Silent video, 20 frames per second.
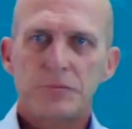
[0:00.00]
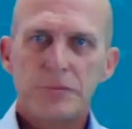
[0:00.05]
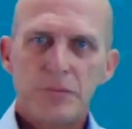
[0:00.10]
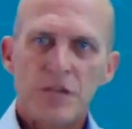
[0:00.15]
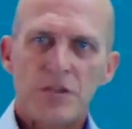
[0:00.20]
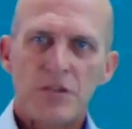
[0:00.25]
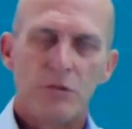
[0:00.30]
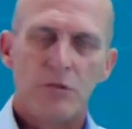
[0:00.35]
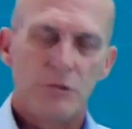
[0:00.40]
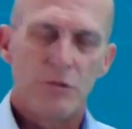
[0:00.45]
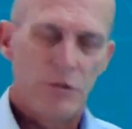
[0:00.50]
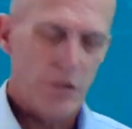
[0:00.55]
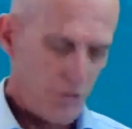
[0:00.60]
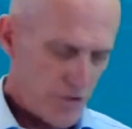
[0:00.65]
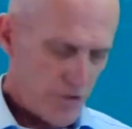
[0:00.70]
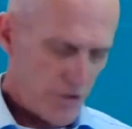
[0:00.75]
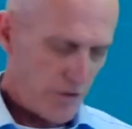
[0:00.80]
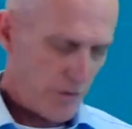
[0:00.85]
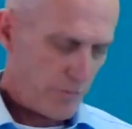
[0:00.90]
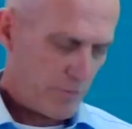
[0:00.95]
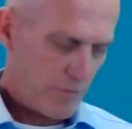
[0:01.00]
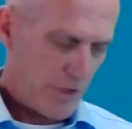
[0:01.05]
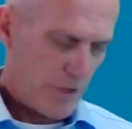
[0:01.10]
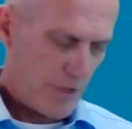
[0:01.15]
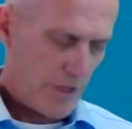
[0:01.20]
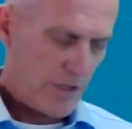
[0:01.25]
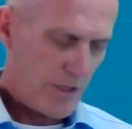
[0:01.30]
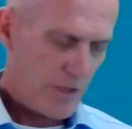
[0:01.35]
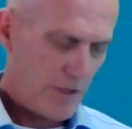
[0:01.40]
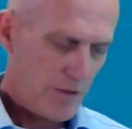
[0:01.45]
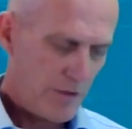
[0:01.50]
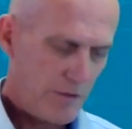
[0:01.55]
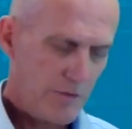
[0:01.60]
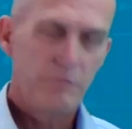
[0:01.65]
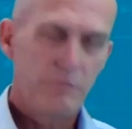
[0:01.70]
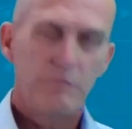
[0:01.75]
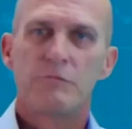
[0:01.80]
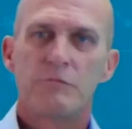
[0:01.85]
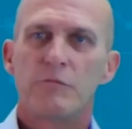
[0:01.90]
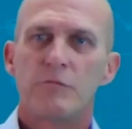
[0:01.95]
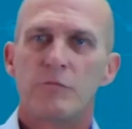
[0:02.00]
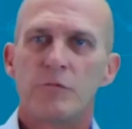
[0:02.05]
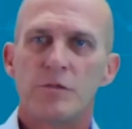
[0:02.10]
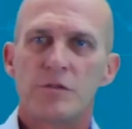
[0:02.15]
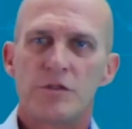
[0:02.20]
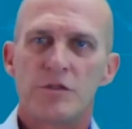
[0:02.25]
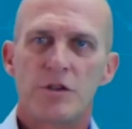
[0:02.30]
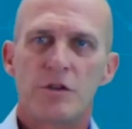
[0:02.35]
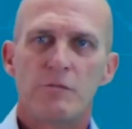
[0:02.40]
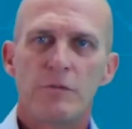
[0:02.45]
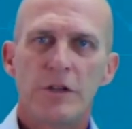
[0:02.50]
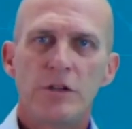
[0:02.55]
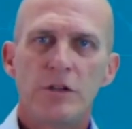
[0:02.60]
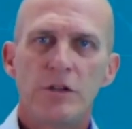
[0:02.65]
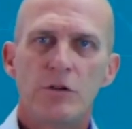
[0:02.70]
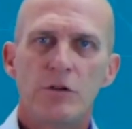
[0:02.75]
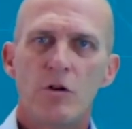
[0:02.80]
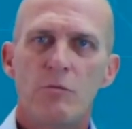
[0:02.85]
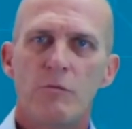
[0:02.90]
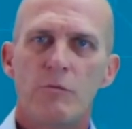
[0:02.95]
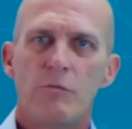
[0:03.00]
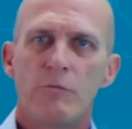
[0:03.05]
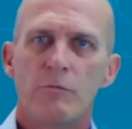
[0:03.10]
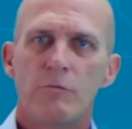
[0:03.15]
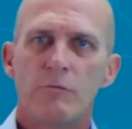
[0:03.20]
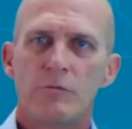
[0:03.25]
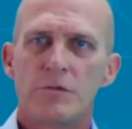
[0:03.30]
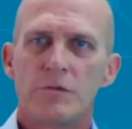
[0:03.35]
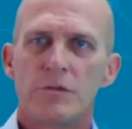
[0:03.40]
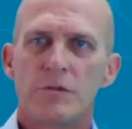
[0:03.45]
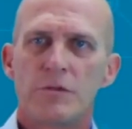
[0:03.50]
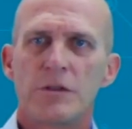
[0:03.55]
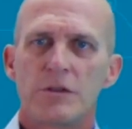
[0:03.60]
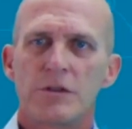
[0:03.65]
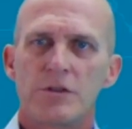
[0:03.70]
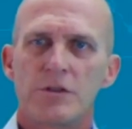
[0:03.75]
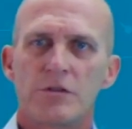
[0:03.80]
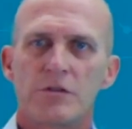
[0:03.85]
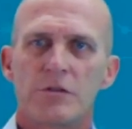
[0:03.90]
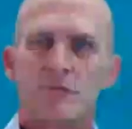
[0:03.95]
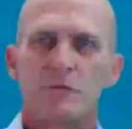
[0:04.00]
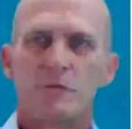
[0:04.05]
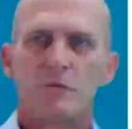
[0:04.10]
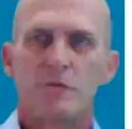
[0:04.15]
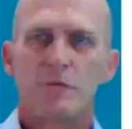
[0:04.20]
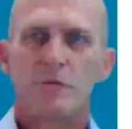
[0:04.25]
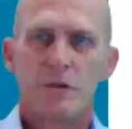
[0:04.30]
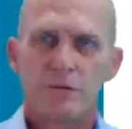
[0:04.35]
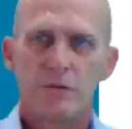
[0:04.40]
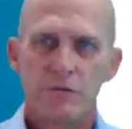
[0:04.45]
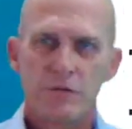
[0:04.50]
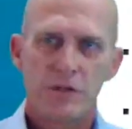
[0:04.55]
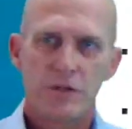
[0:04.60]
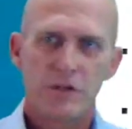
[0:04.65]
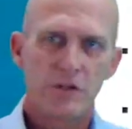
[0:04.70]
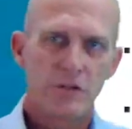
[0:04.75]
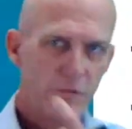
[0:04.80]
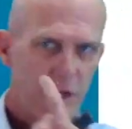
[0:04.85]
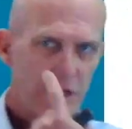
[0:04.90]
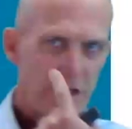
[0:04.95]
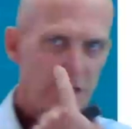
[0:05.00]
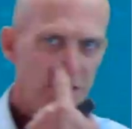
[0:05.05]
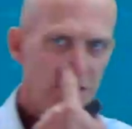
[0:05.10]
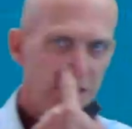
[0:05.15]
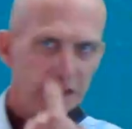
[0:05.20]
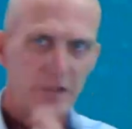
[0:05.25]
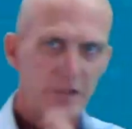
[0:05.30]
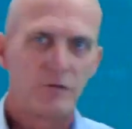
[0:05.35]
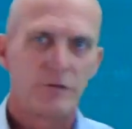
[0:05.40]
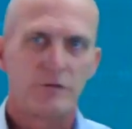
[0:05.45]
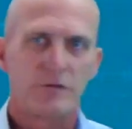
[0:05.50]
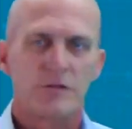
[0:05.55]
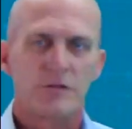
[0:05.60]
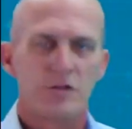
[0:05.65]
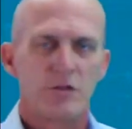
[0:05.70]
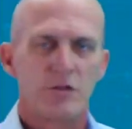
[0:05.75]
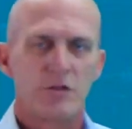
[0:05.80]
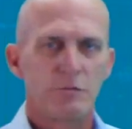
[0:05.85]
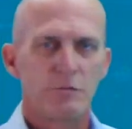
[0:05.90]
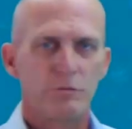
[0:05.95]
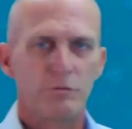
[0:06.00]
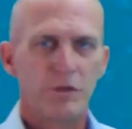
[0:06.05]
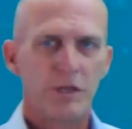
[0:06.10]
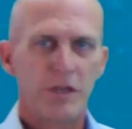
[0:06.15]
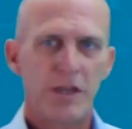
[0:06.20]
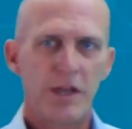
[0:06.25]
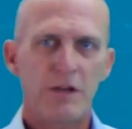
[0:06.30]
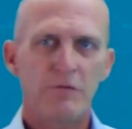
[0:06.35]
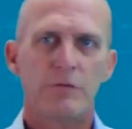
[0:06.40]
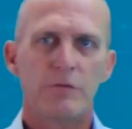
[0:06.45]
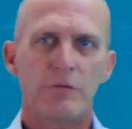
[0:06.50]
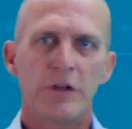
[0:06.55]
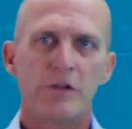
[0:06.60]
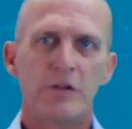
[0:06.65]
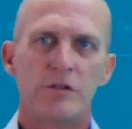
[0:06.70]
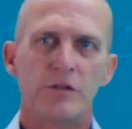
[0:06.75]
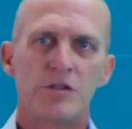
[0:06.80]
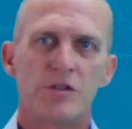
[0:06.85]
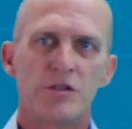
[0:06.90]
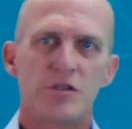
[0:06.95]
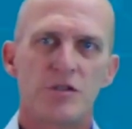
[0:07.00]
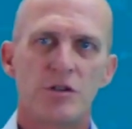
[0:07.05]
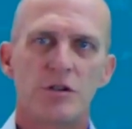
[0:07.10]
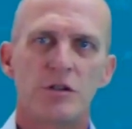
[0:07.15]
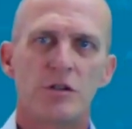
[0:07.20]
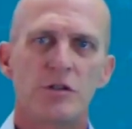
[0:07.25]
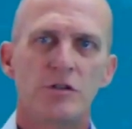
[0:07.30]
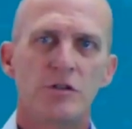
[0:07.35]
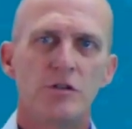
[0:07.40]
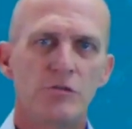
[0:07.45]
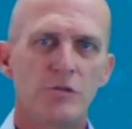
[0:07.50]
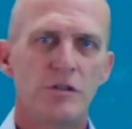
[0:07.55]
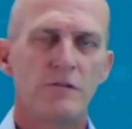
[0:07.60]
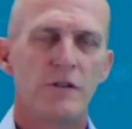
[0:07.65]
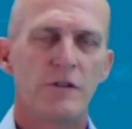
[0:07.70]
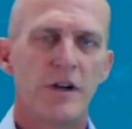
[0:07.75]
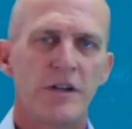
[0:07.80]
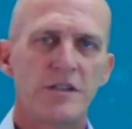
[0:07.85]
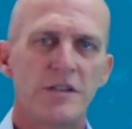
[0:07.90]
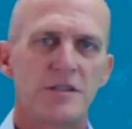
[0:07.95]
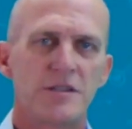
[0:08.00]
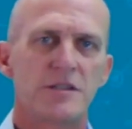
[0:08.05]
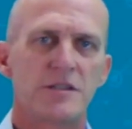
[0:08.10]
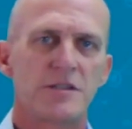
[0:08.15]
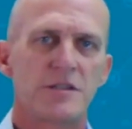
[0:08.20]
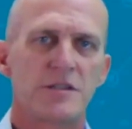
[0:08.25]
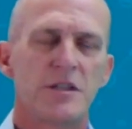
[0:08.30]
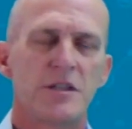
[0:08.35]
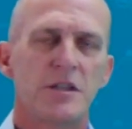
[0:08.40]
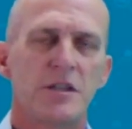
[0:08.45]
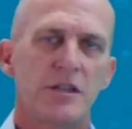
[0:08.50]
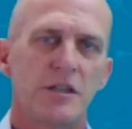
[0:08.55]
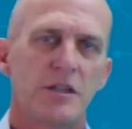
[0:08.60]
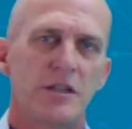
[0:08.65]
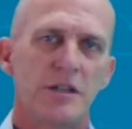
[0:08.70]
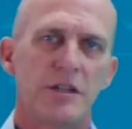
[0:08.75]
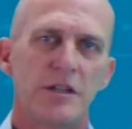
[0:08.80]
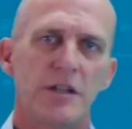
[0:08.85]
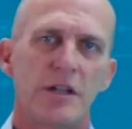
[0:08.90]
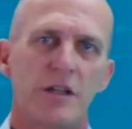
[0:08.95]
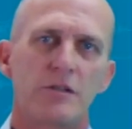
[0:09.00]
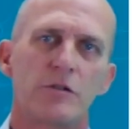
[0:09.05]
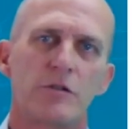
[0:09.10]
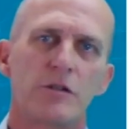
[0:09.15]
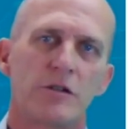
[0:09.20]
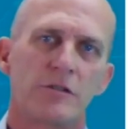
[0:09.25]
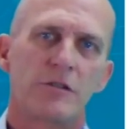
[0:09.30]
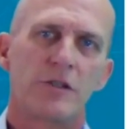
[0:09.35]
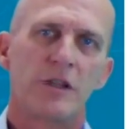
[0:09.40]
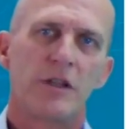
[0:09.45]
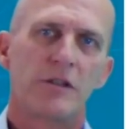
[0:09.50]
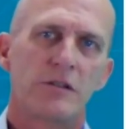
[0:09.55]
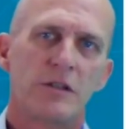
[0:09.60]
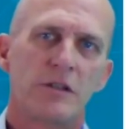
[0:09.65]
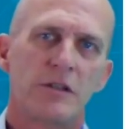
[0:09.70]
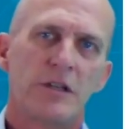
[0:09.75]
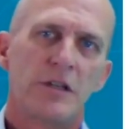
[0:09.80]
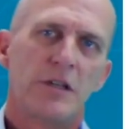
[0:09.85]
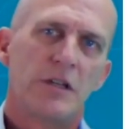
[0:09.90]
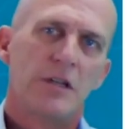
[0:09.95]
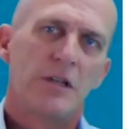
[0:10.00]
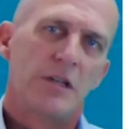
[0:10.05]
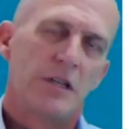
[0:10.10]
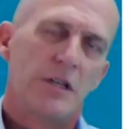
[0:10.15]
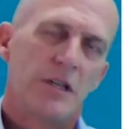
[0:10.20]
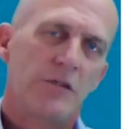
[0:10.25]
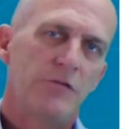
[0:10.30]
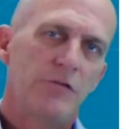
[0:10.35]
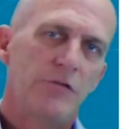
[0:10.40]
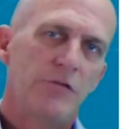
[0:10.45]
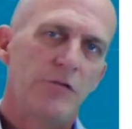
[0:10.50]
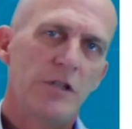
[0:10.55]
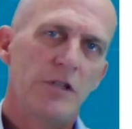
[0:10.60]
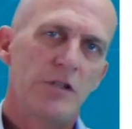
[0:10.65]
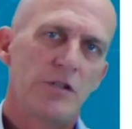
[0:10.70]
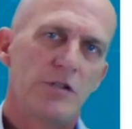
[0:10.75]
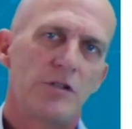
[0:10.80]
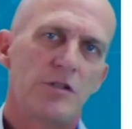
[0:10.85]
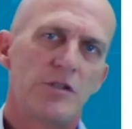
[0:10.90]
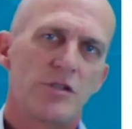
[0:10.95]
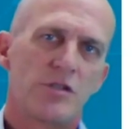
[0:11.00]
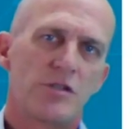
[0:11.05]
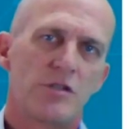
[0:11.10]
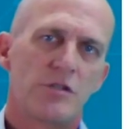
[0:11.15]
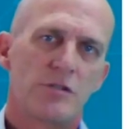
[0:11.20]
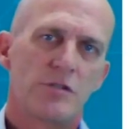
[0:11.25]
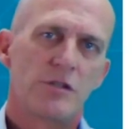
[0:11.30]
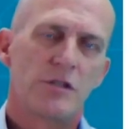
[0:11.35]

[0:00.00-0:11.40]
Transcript: So, oh, sorry. So when you go, I forgot to mention that. So be careful when you install new devices in a network that if you need to install,